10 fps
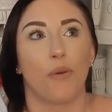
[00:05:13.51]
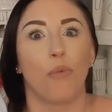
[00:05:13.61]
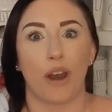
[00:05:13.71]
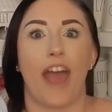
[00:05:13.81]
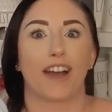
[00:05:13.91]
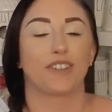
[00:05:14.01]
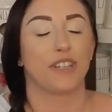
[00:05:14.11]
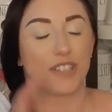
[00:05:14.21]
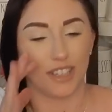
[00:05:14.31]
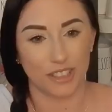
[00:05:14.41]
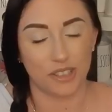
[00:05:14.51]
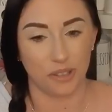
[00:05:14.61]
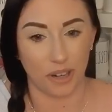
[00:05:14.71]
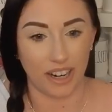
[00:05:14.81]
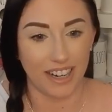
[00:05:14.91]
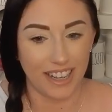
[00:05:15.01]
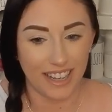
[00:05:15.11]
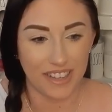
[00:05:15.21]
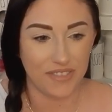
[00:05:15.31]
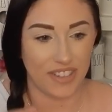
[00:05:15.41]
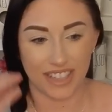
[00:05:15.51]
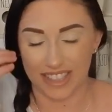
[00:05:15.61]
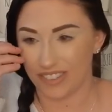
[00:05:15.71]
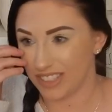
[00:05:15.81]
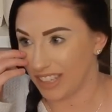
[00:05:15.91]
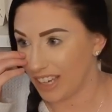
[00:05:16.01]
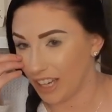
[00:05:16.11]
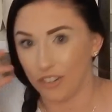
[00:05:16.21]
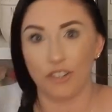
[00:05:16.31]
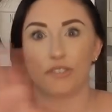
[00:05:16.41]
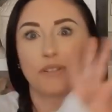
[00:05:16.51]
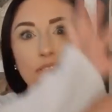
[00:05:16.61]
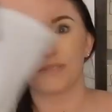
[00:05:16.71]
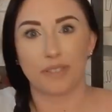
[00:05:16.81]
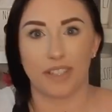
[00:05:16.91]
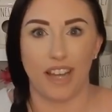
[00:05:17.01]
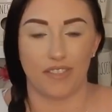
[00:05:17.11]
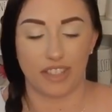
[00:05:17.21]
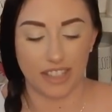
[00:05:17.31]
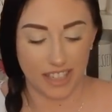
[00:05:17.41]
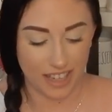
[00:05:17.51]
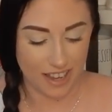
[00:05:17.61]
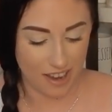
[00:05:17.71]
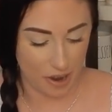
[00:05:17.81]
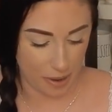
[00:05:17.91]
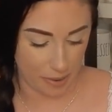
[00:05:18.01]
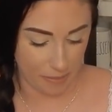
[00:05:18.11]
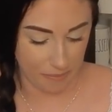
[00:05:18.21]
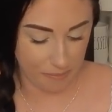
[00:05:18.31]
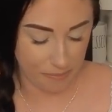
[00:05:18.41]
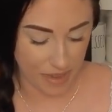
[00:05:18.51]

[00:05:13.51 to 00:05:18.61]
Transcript: what I actually saw in the store because I was like kind of overwhelmed with everything. Um,